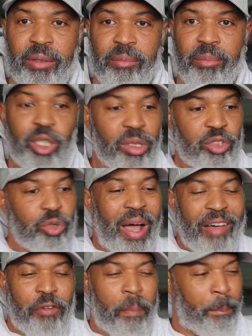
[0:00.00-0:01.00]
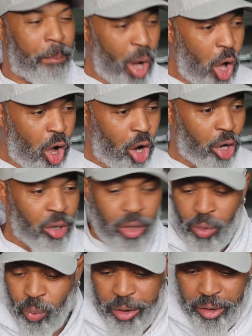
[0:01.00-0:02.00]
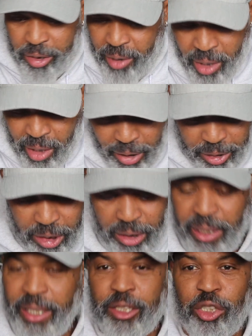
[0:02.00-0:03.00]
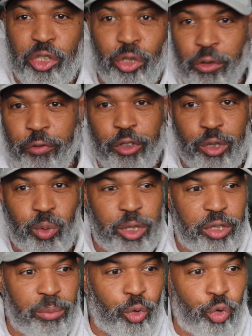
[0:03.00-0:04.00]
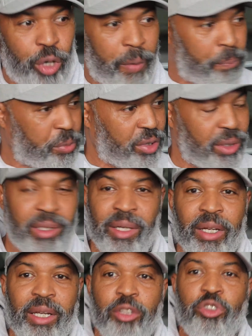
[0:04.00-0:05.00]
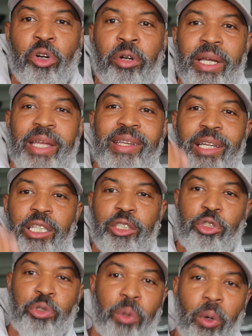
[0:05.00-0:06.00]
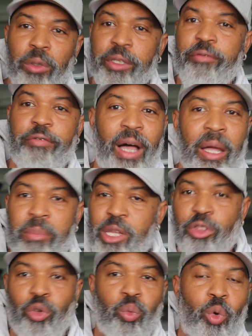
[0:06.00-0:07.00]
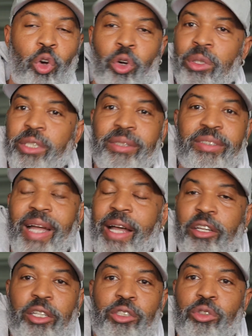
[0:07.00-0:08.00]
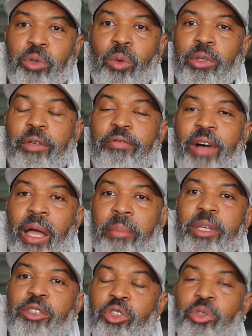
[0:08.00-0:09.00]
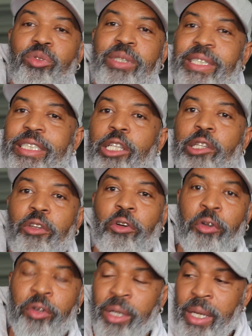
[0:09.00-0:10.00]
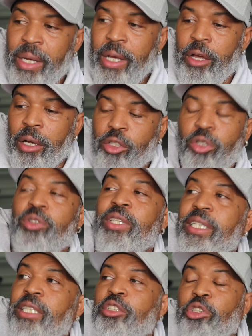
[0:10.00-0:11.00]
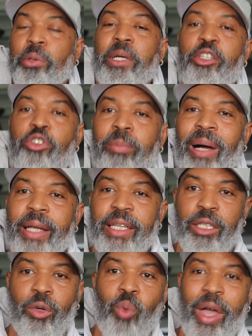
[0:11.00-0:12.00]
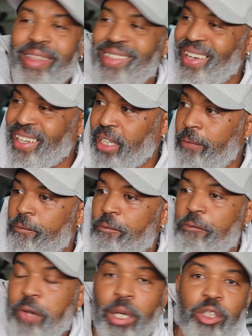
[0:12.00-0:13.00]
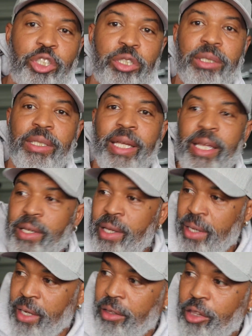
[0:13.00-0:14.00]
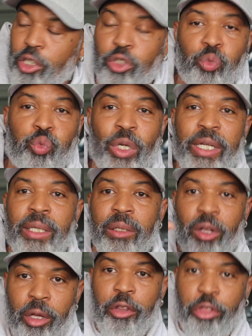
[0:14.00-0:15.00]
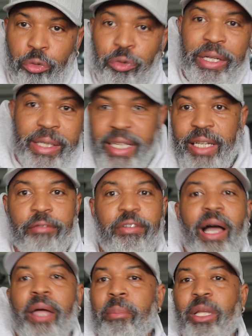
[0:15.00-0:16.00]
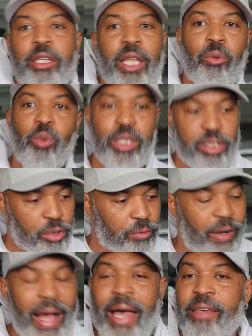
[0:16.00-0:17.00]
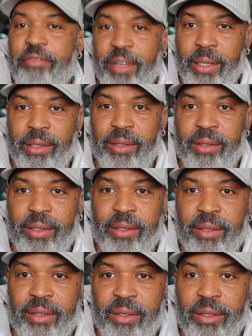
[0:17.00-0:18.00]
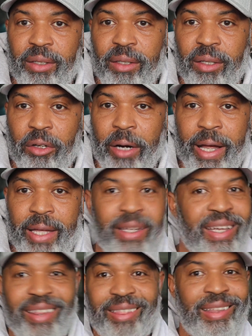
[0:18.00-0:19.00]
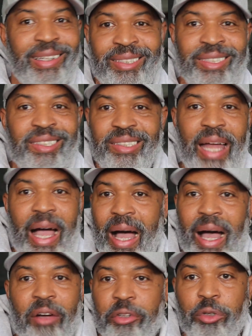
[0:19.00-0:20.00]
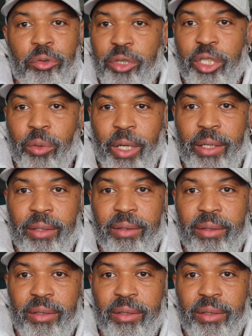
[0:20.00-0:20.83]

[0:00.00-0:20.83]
Because you have a bar with a slick surface with some grips and you're in a controlled environment. The world is not a controlled environment, so you need to learn, you need to train your body in a way that it can function in this real 3D environment that we survive in. All right? This is not how you do it.